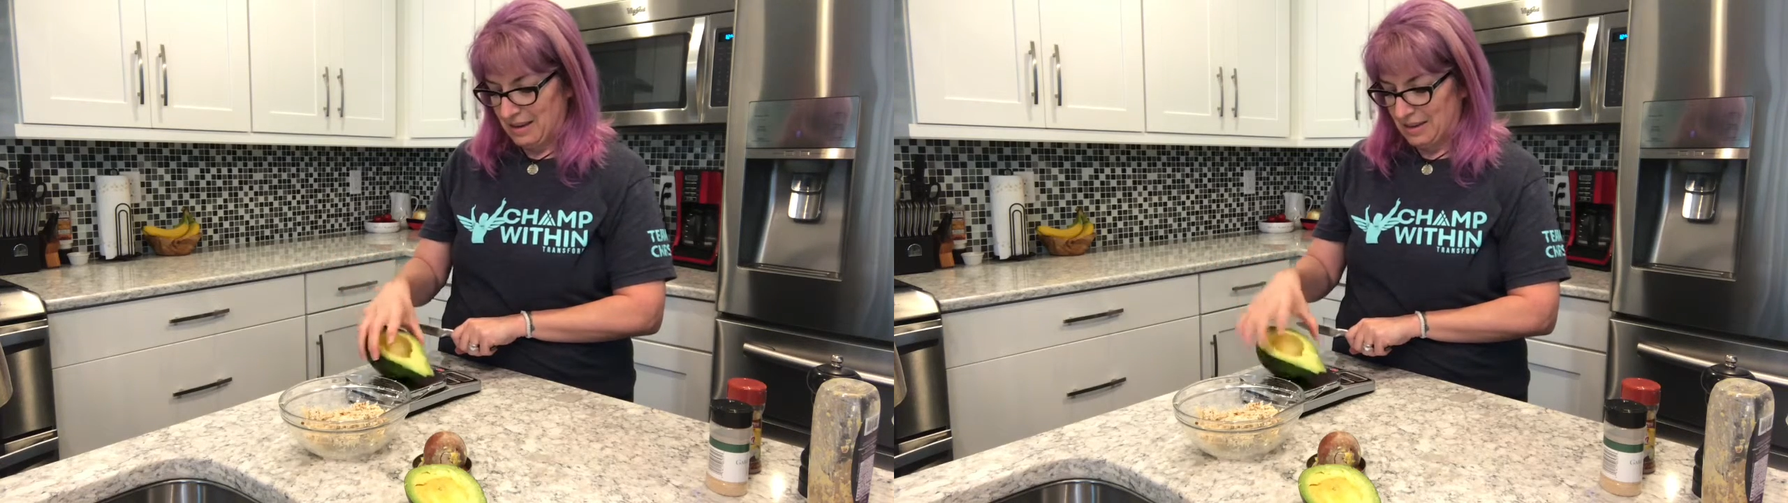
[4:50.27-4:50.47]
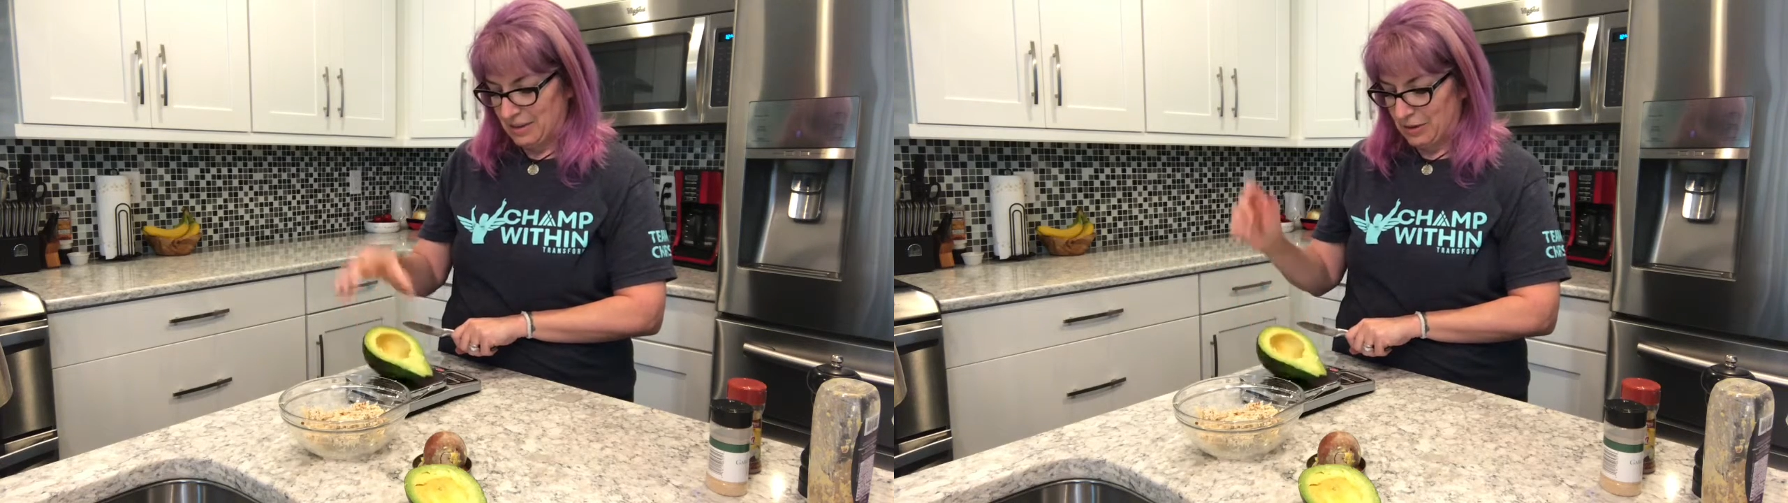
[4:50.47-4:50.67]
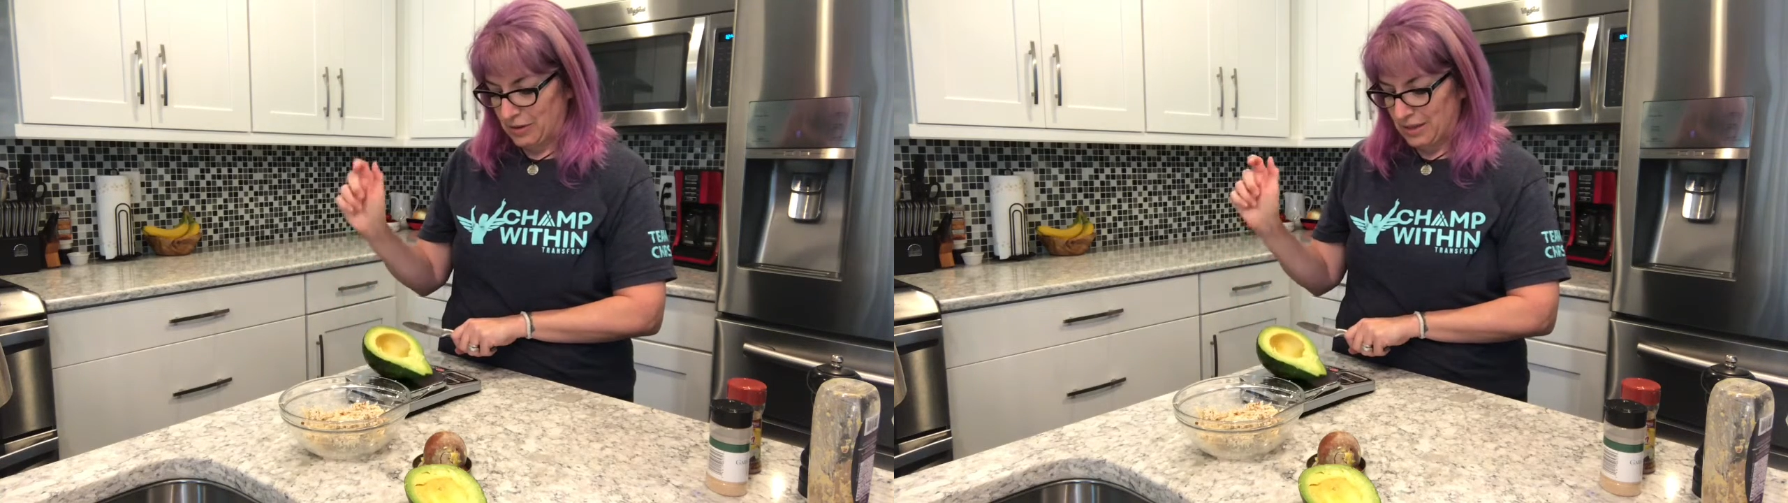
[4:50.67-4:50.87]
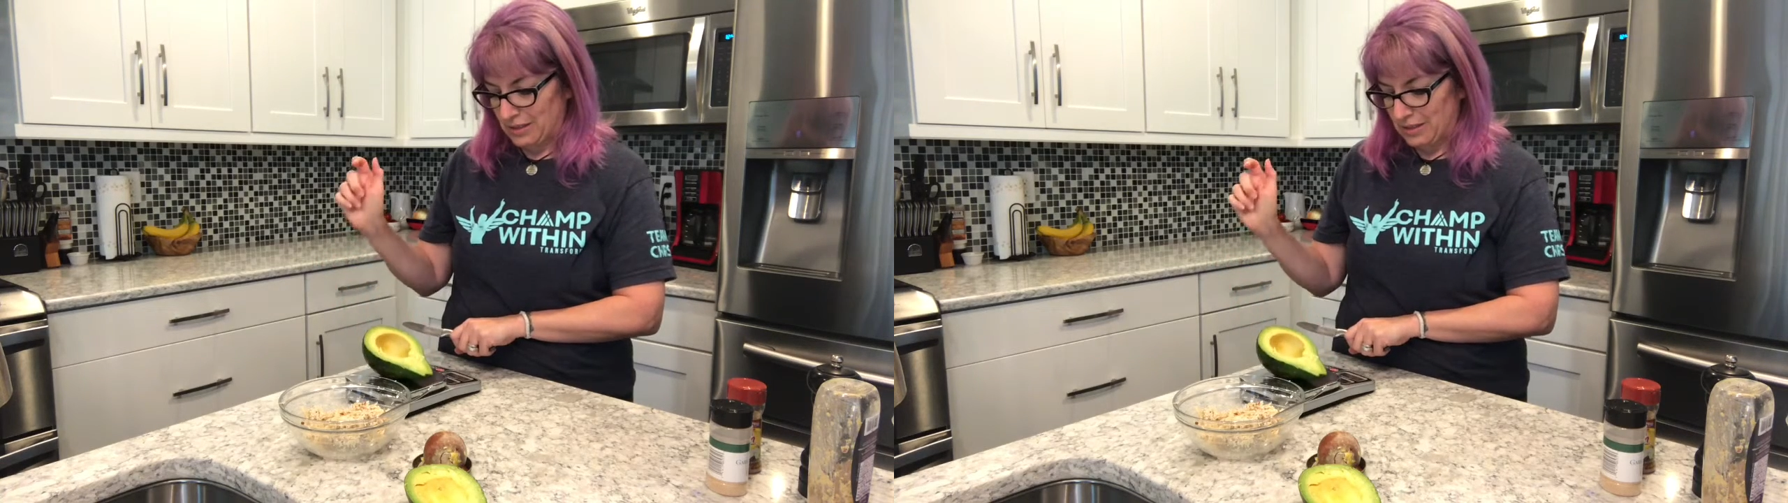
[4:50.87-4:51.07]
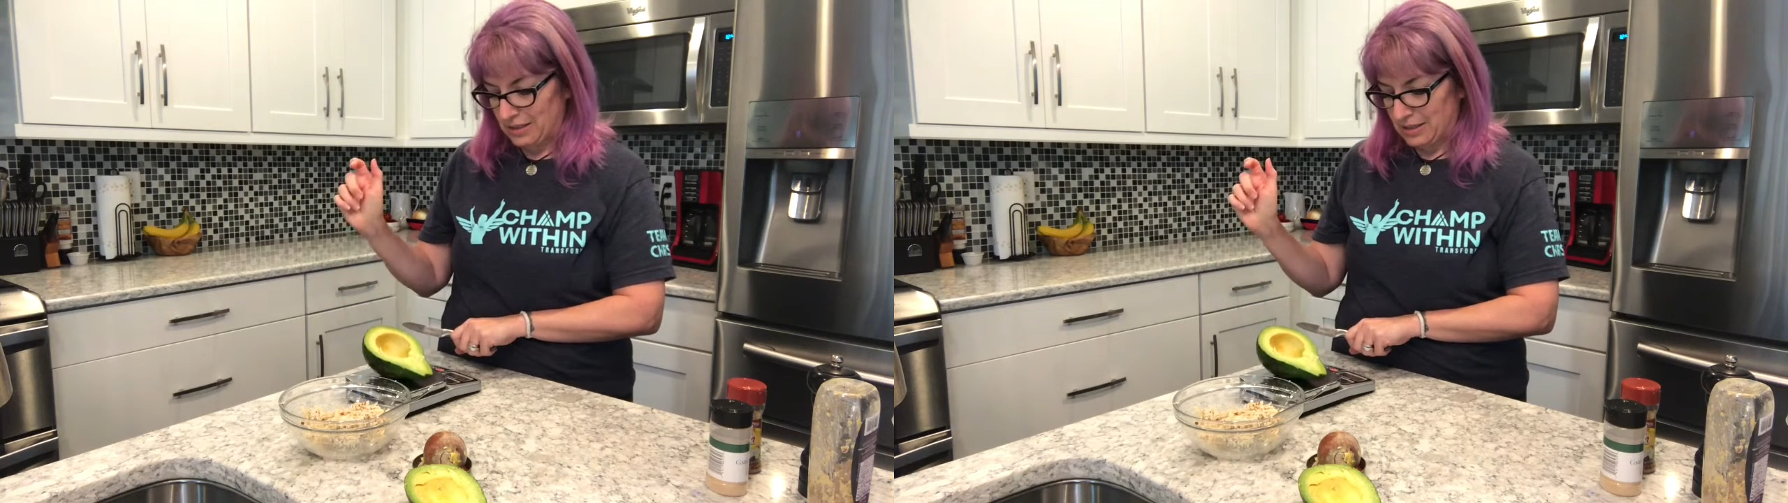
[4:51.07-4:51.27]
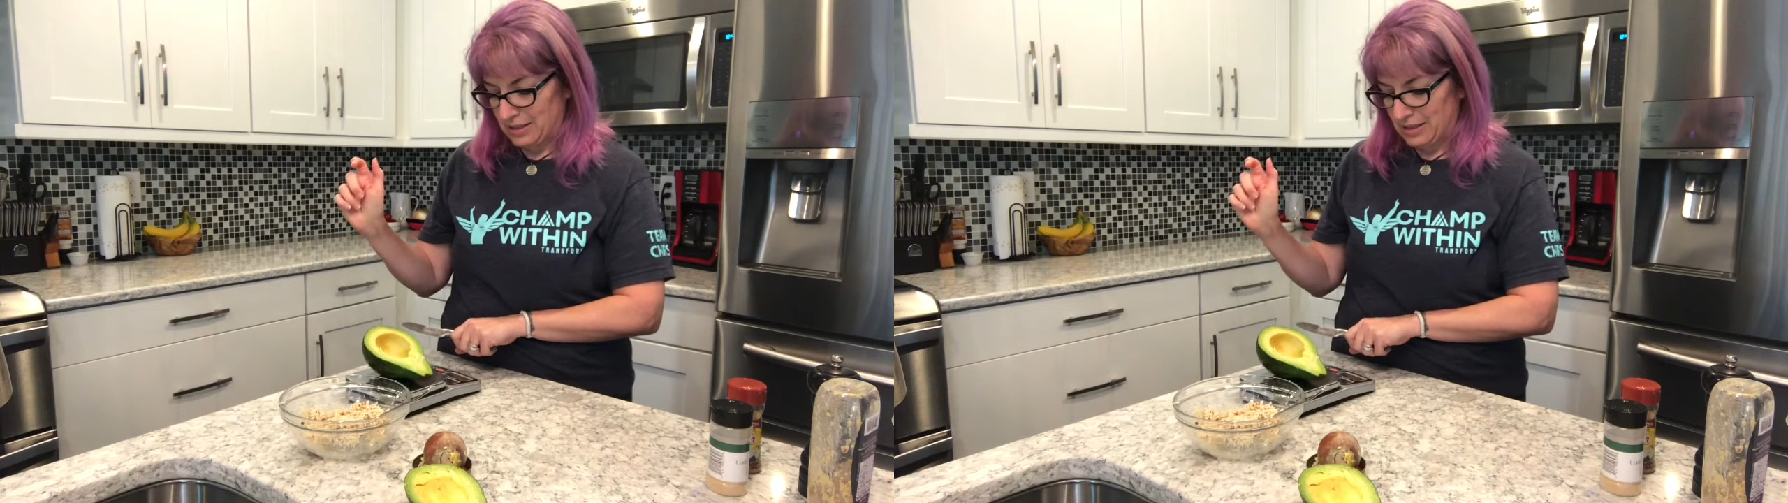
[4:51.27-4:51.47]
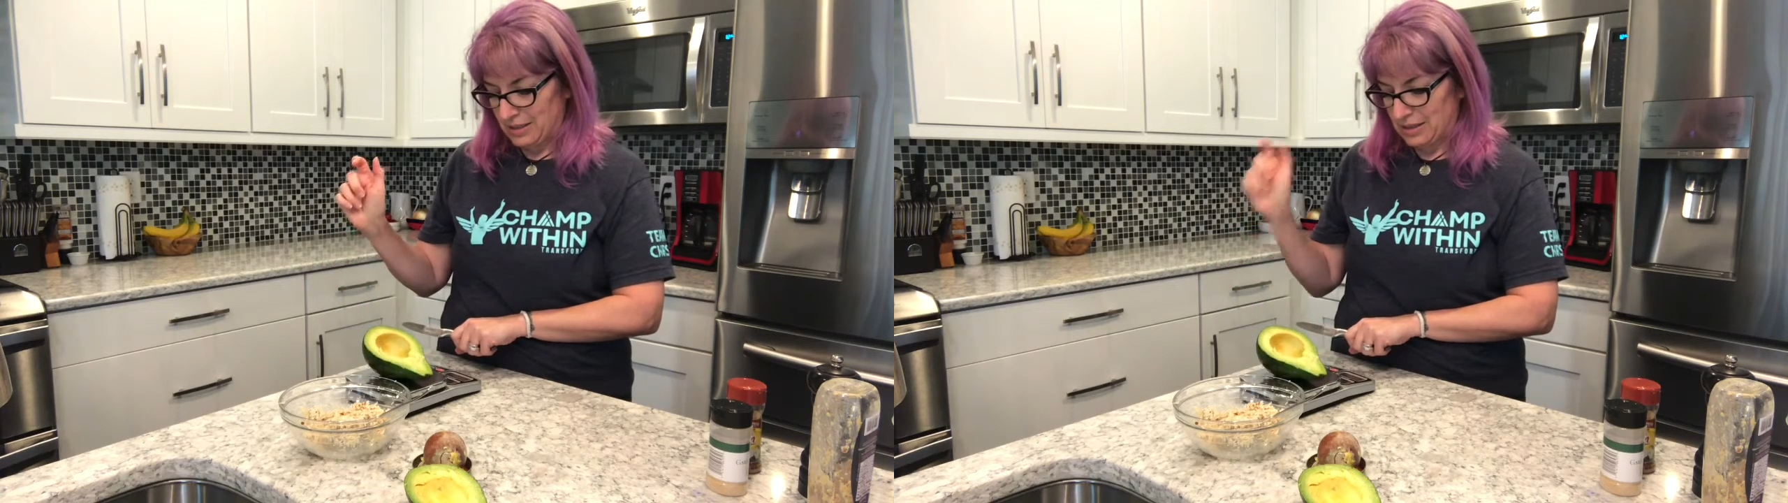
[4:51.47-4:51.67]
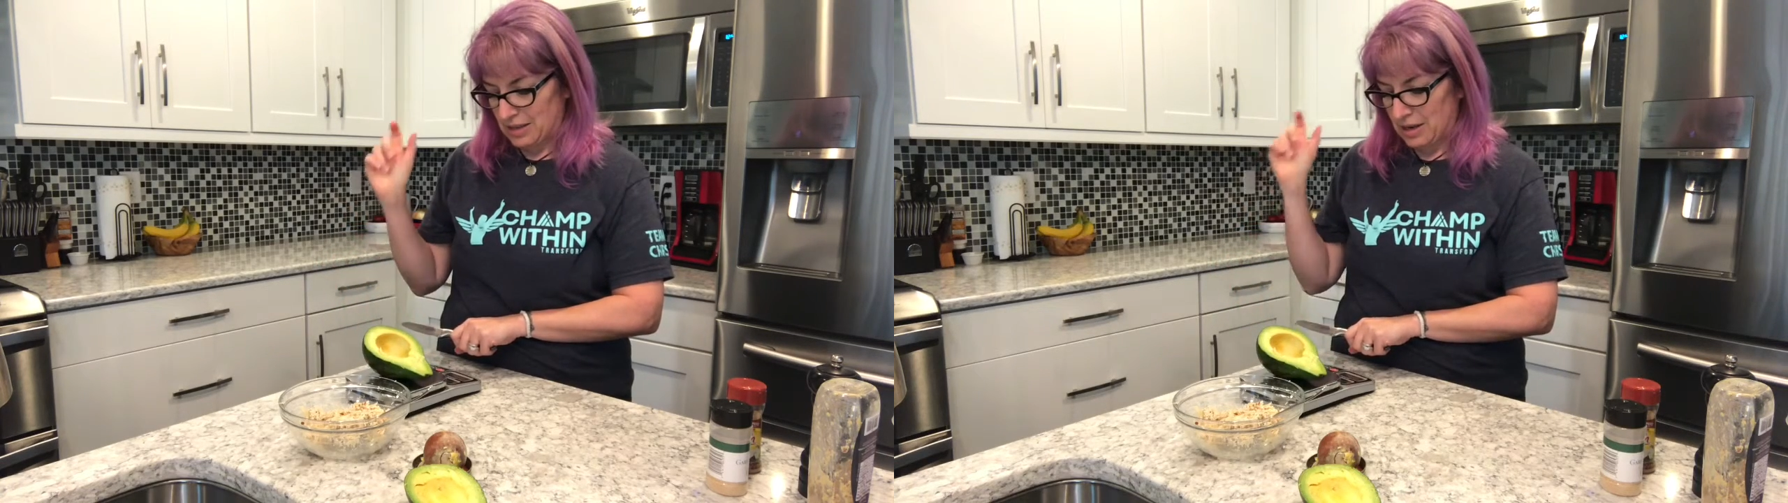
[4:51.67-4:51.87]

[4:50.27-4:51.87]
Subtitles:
And so this is